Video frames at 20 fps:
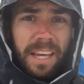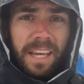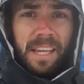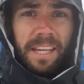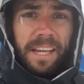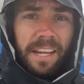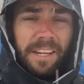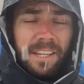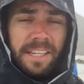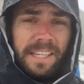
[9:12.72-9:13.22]

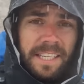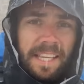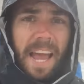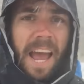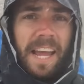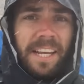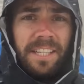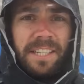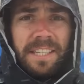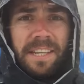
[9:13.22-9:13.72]
in
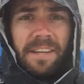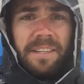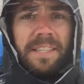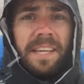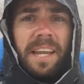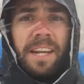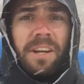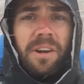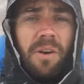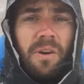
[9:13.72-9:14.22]
Kyrgyzstan, just
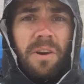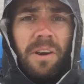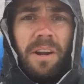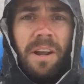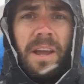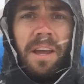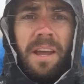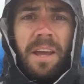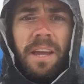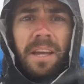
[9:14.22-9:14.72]
outside of
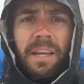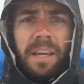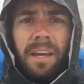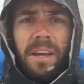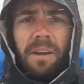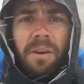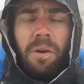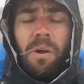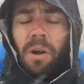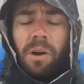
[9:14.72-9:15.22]

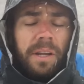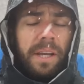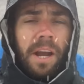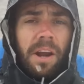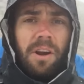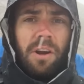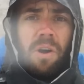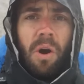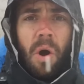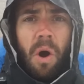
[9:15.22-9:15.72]

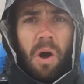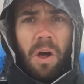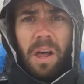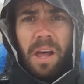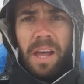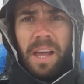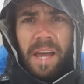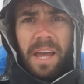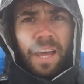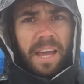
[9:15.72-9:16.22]
Karakol,
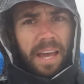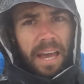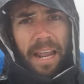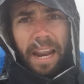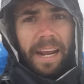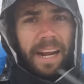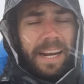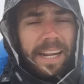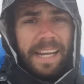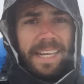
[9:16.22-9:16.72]

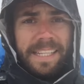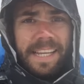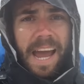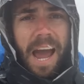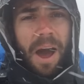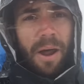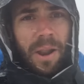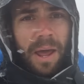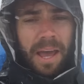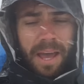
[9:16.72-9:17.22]
and I gotta get
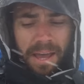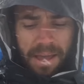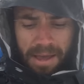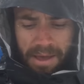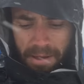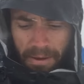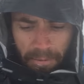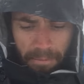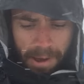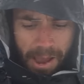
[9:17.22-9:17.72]
down.
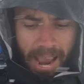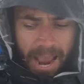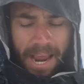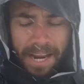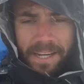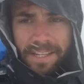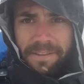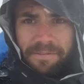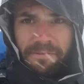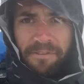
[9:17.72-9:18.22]
My
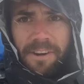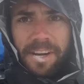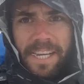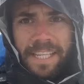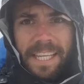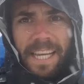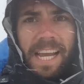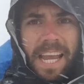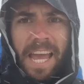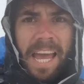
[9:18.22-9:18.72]
hand is
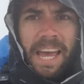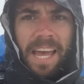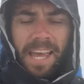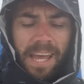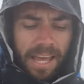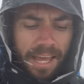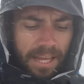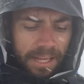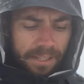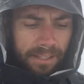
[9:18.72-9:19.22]
freezing.
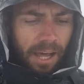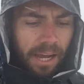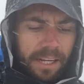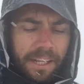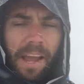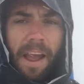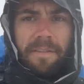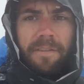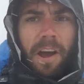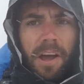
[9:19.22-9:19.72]

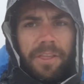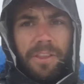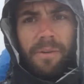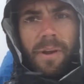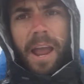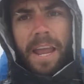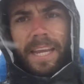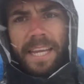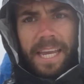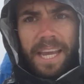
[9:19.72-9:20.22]
Luckily, I've got the
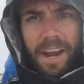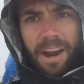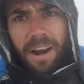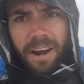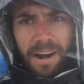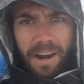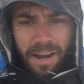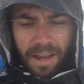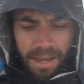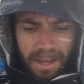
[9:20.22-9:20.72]
right
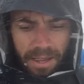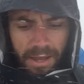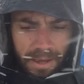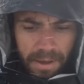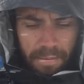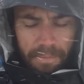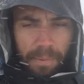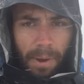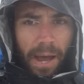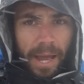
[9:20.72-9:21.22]
gear,
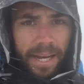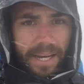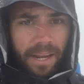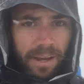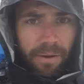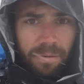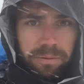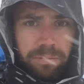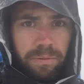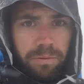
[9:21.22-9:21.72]
but
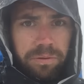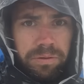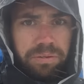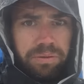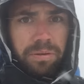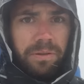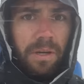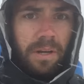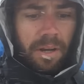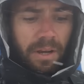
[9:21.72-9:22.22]
whew,
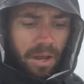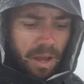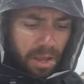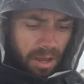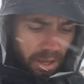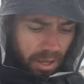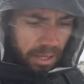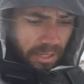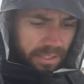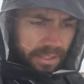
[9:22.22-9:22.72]

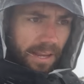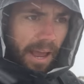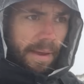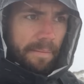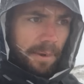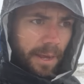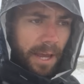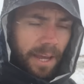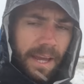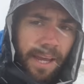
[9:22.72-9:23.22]

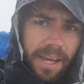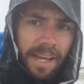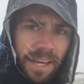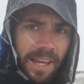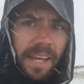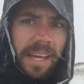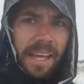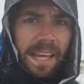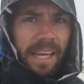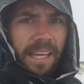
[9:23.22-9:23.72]
time to
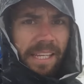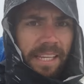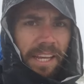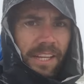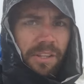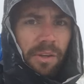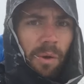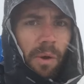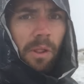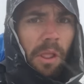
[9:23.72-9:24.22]

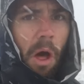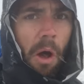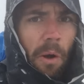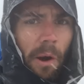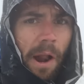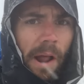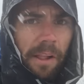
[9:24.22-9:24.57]
get to a lower